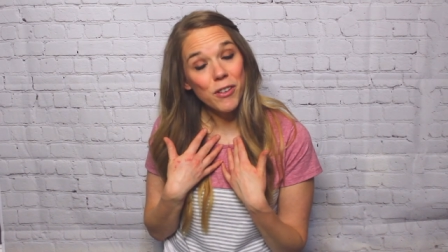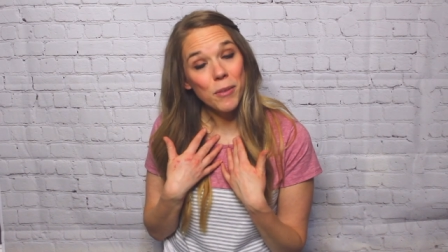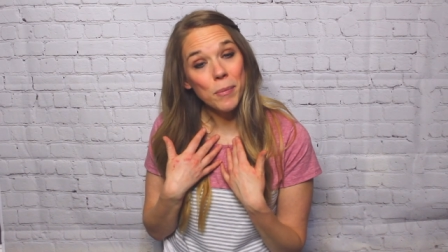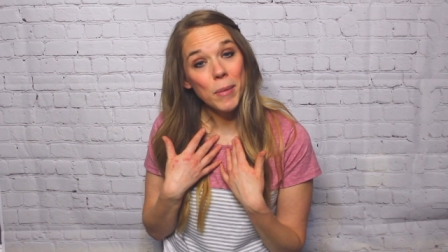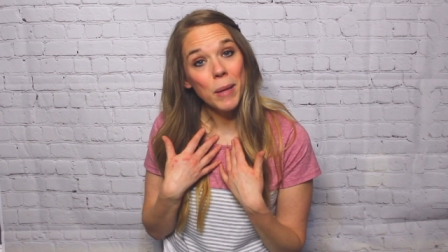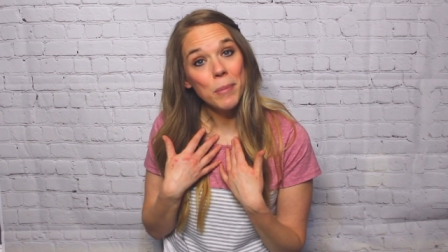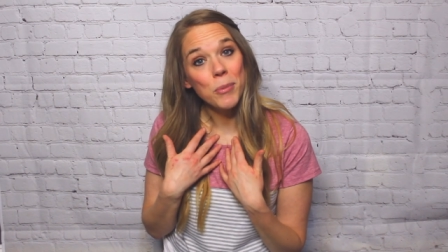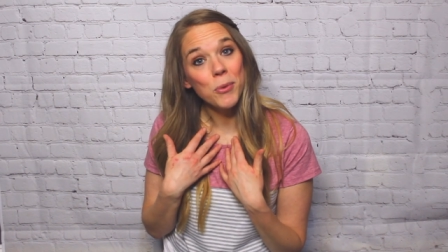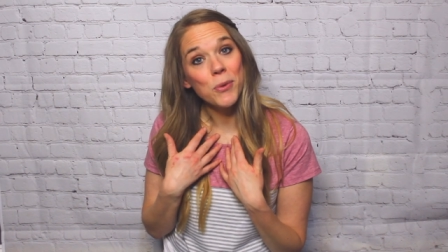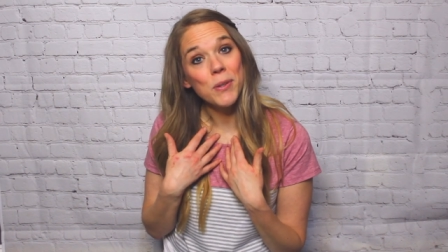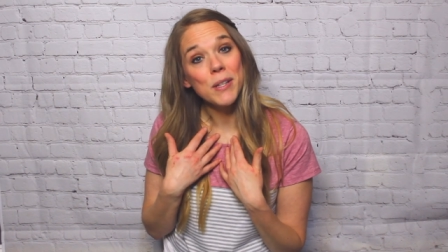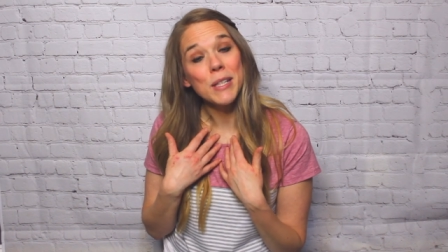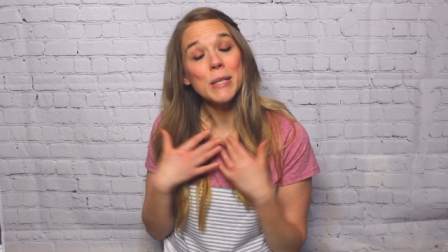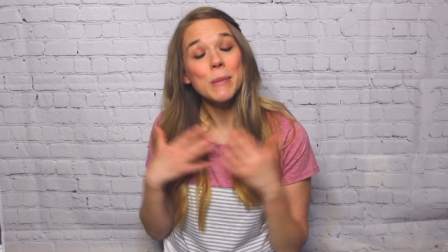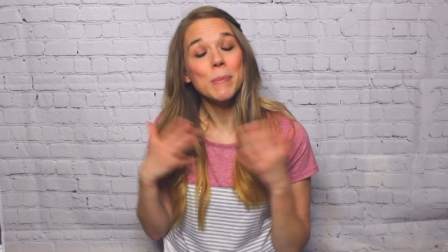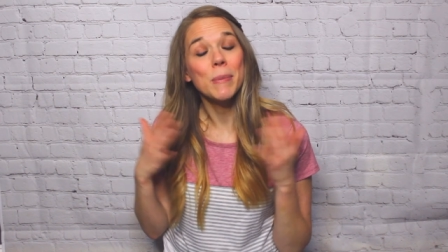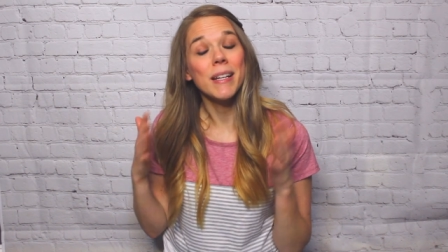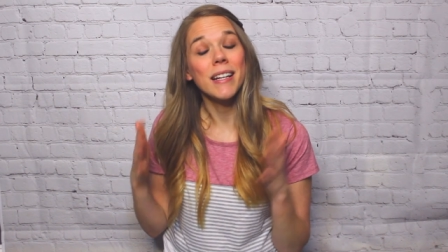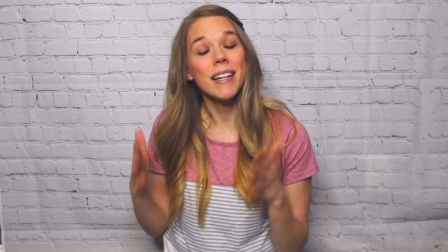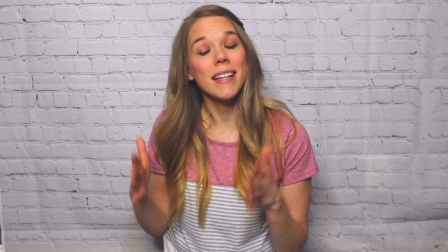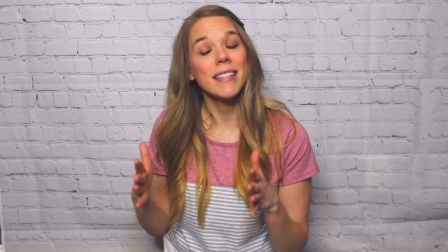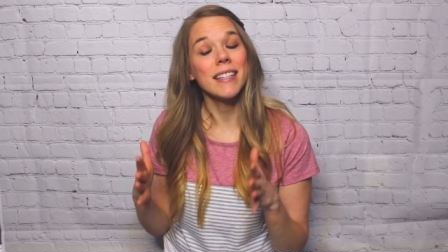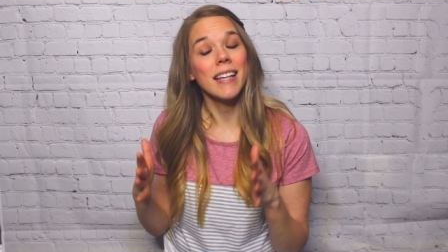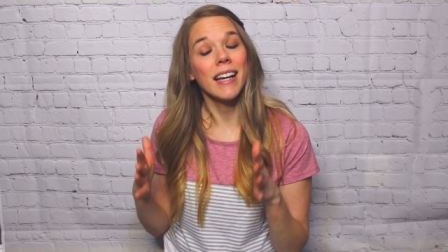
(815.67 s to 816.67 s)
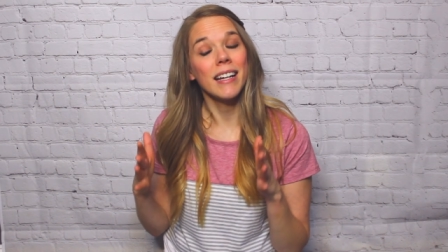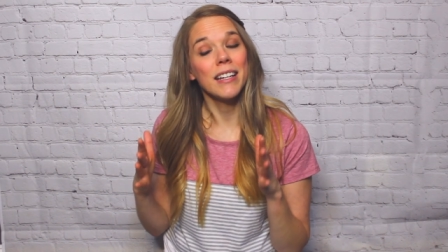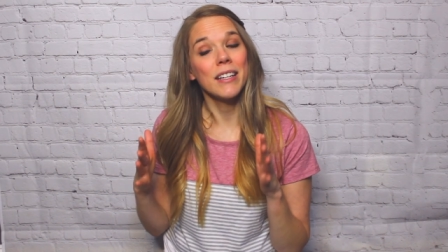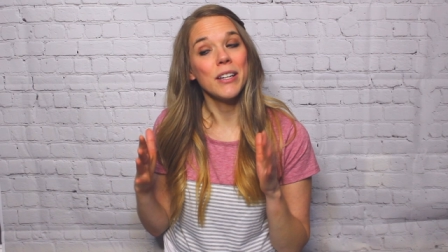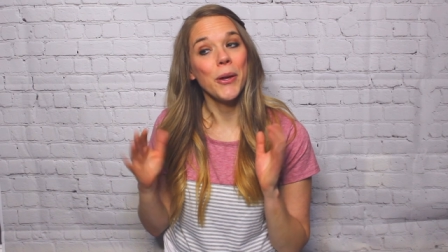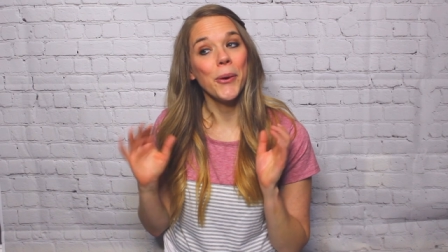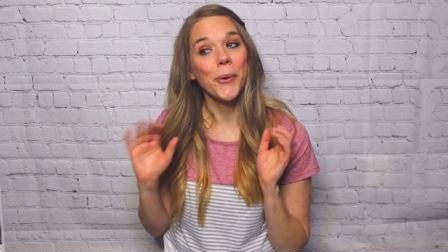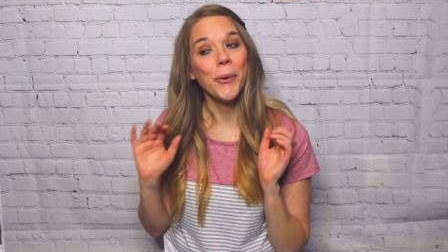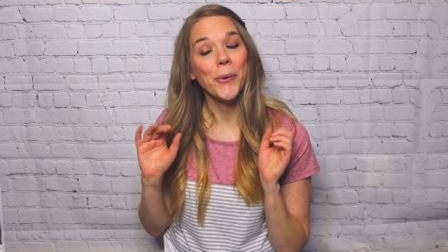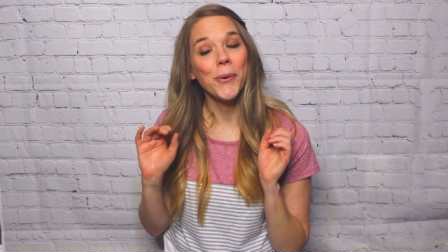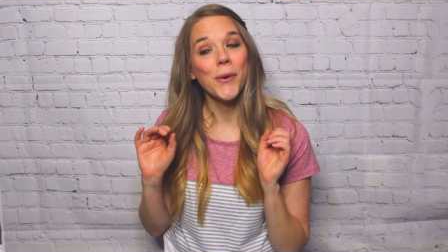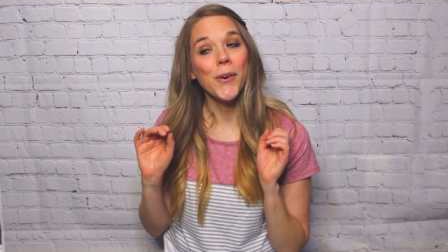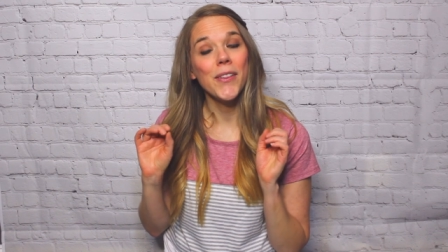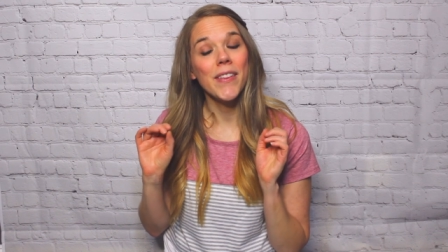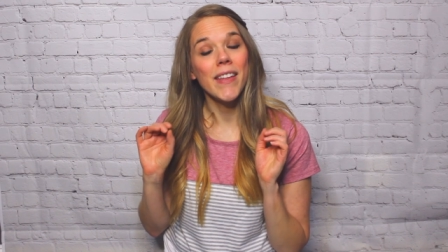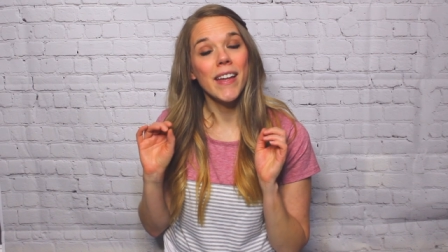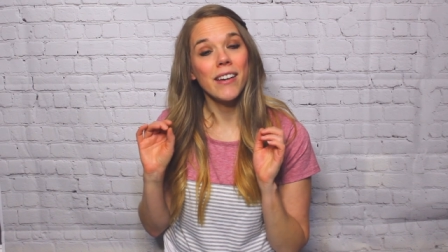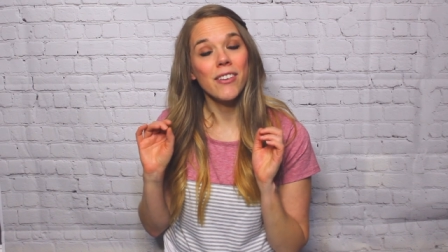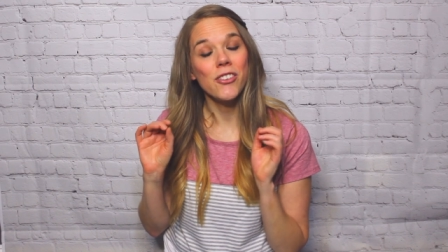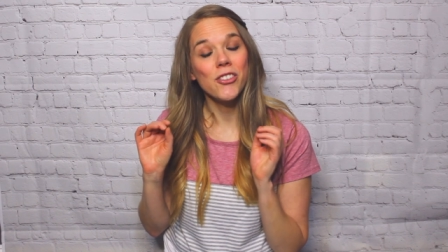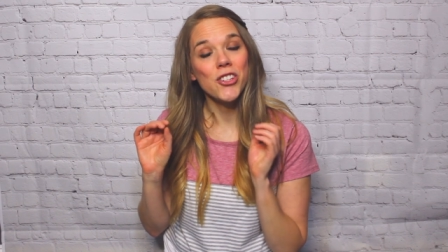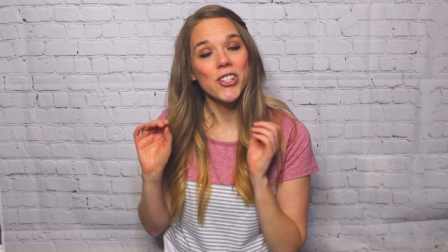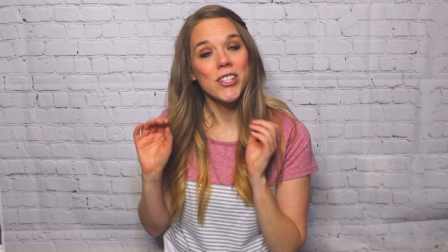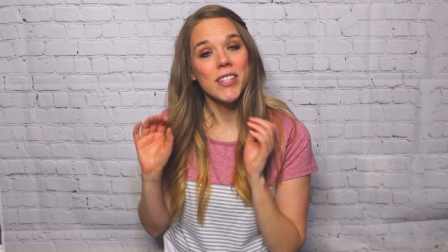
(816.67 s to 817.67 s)
for my boys because I know
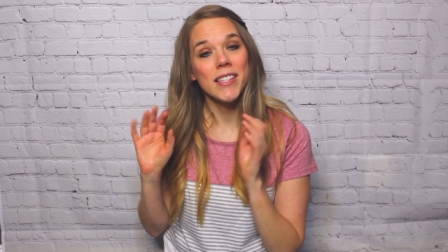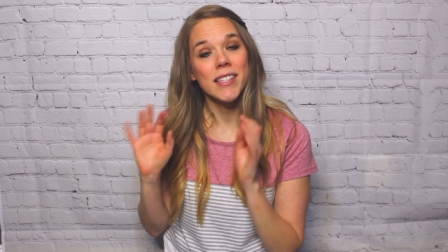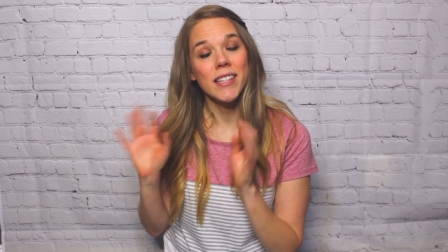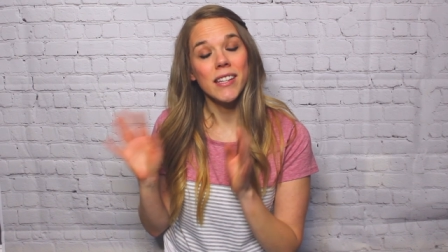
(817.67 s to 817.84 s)
that'll just